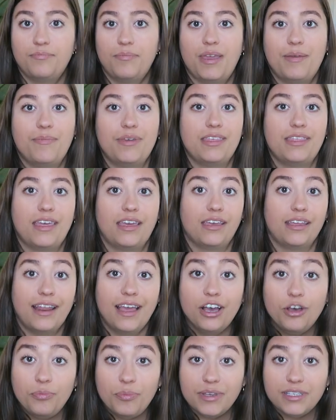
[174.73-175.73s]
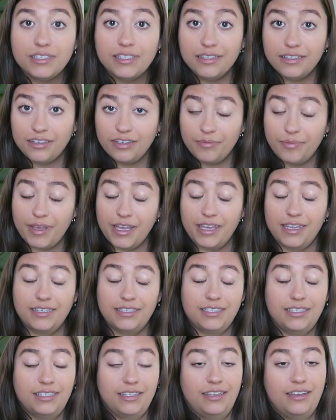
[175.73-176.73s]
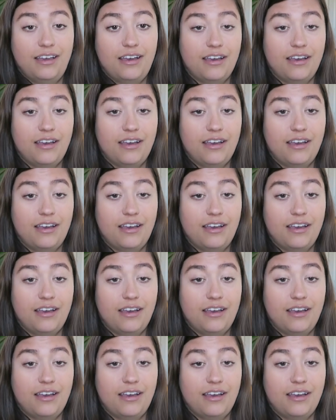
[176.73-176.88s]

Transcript: Maybe they could help us a little bit.